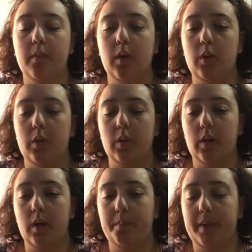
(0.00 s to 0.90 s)

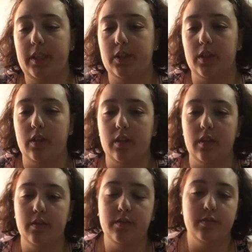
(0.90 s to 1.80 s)
Or a picture
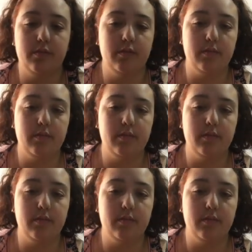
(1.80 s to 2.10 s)
of